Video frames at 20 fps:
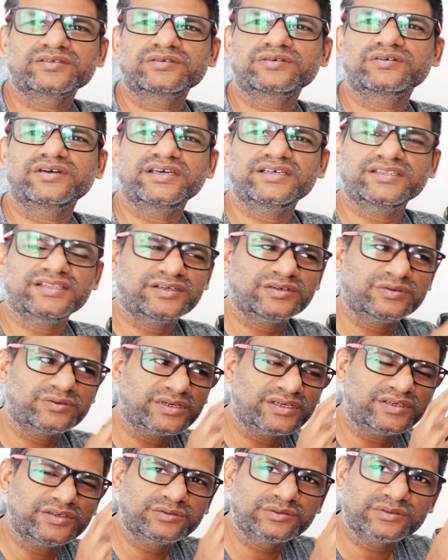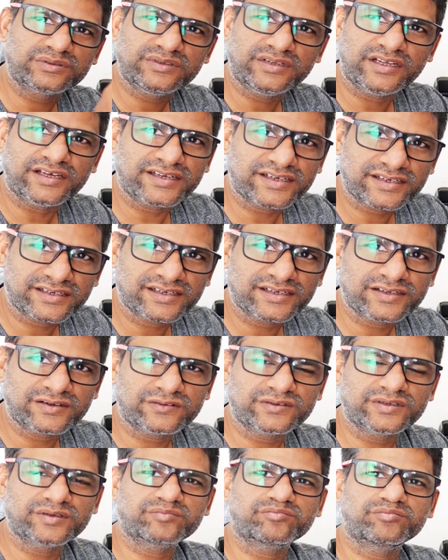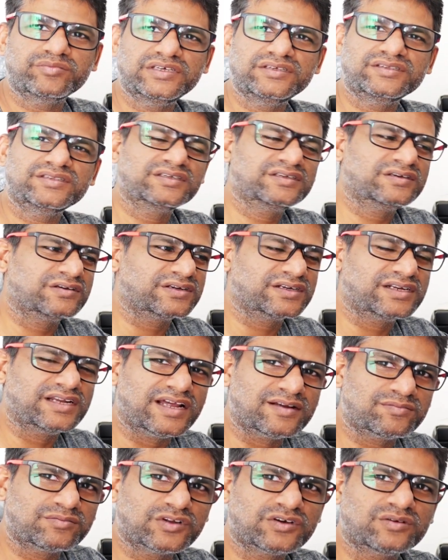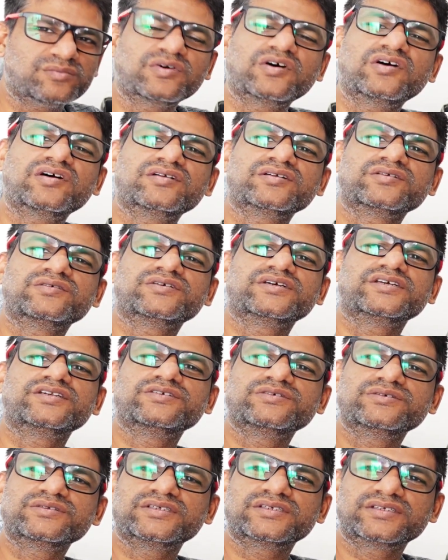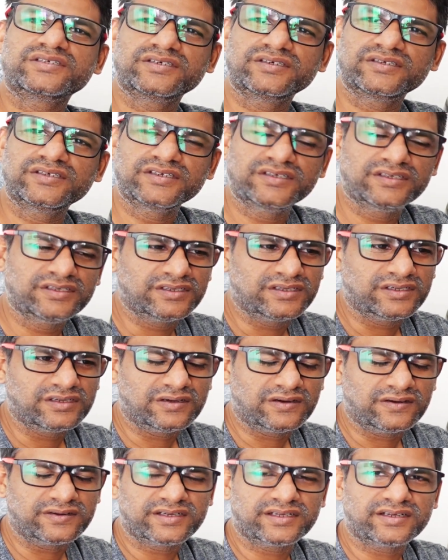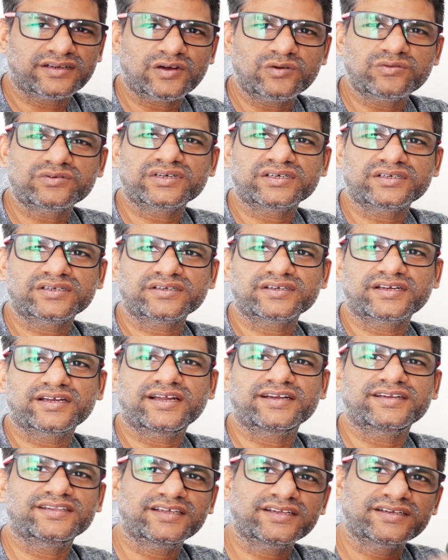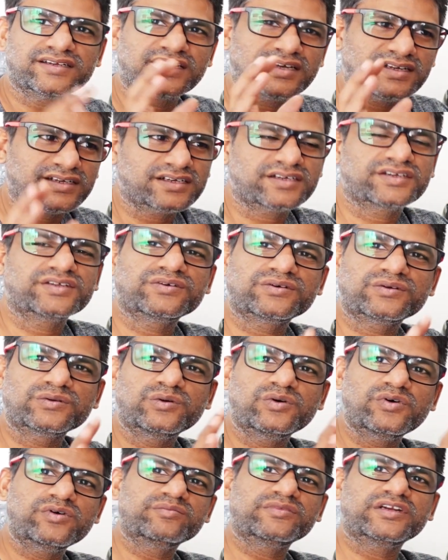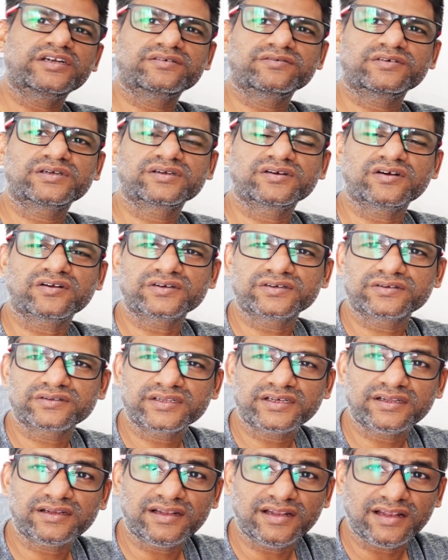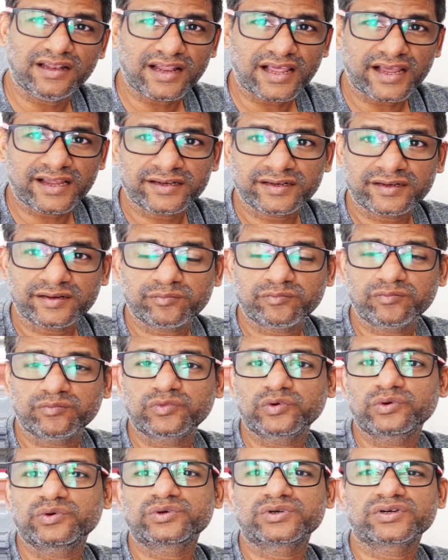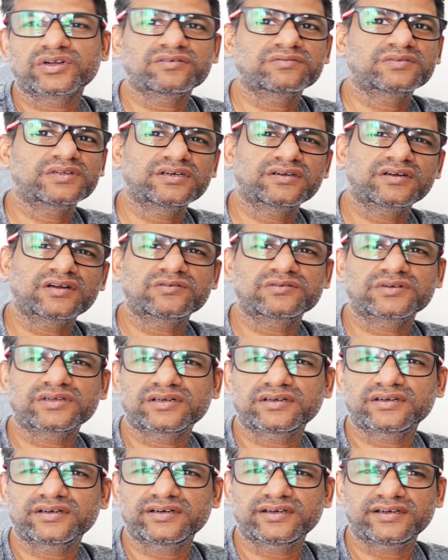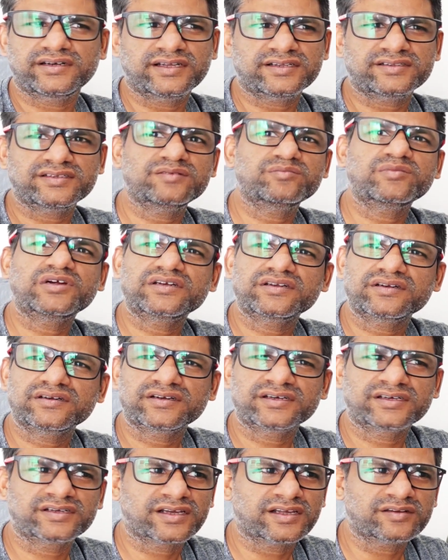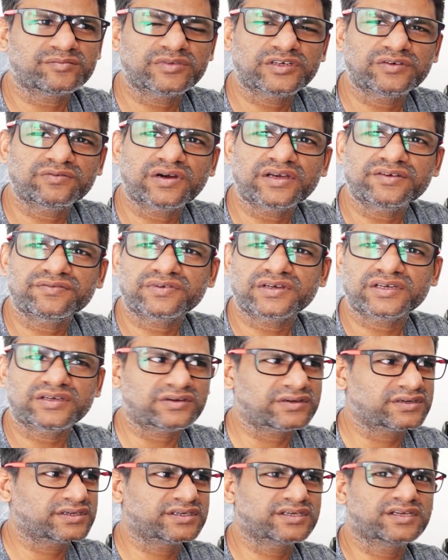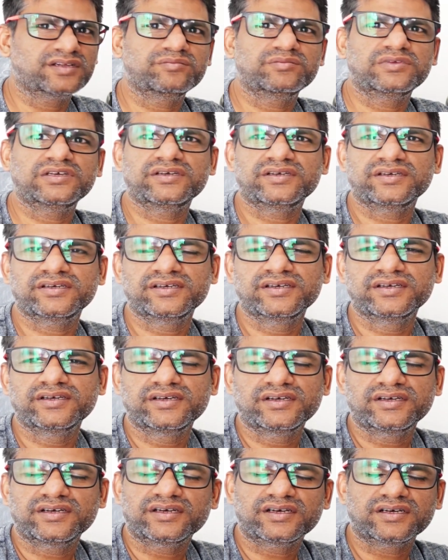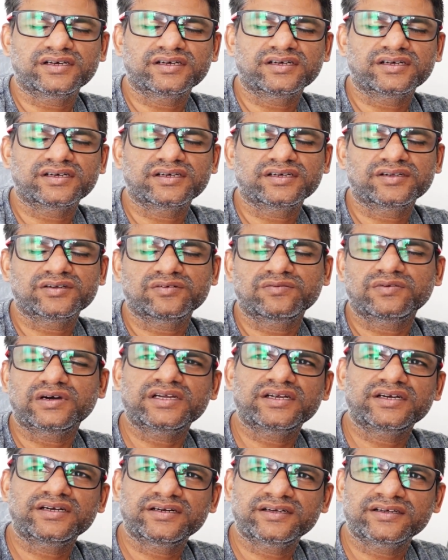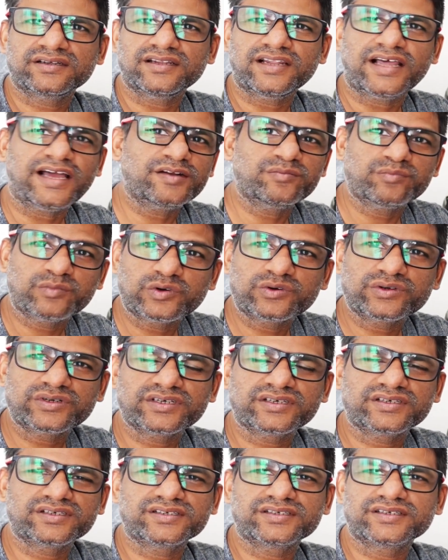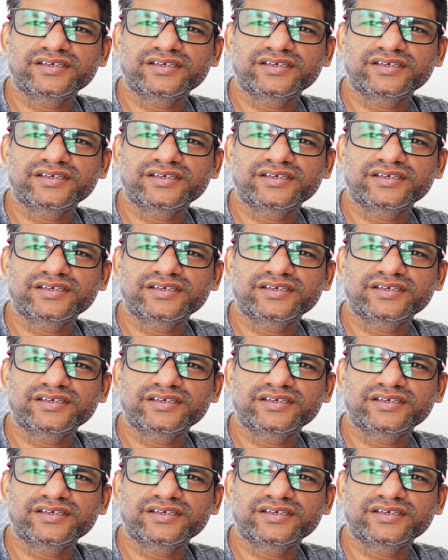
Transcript: So either you can use directly on a PC or a laptop, or you can use it on a router and then connect your home network onto the LAN port of that router. Doesn't matter, it can be Wi-Fi or it can be wired LAN port.